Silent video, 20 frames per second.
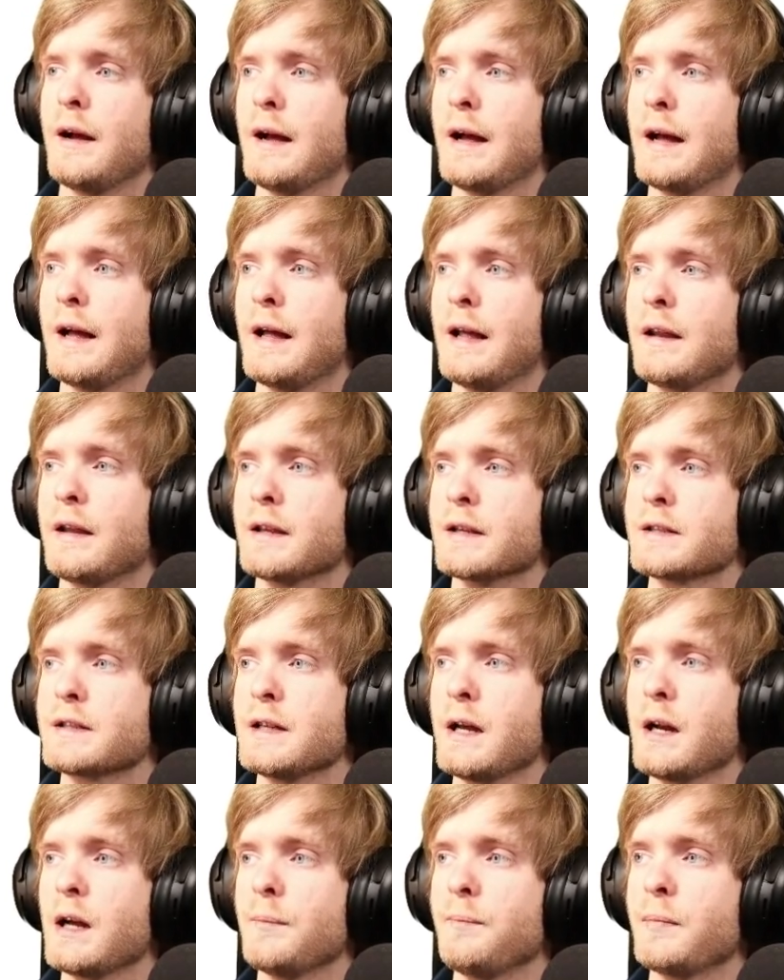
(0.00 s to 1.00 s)
and the
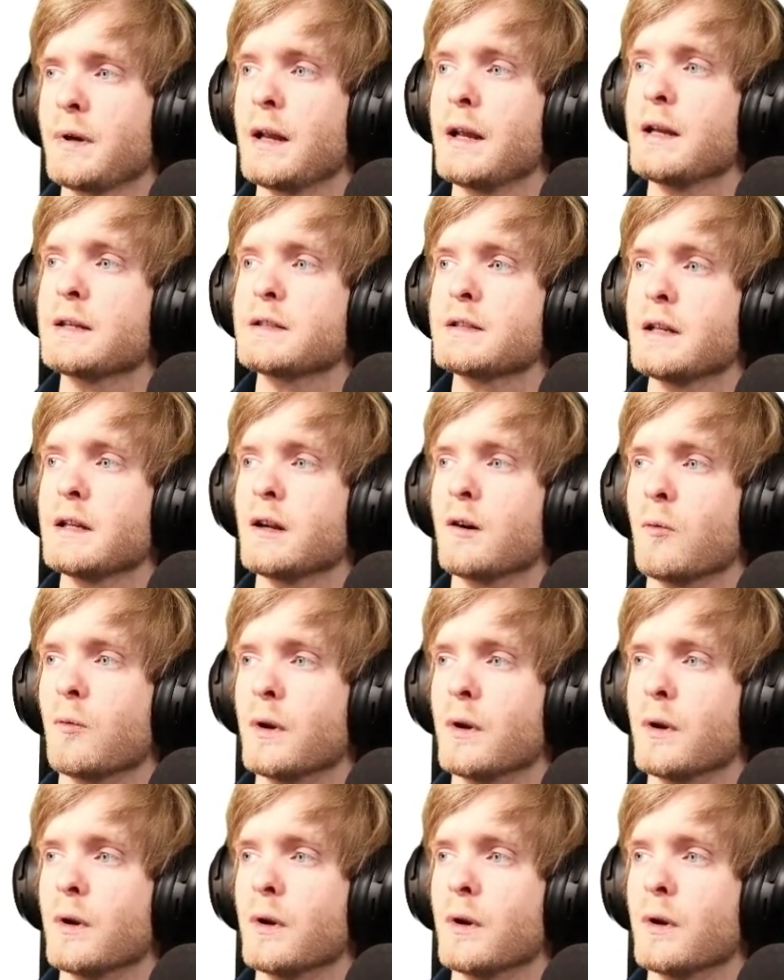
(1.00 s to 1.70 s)
setup takes in a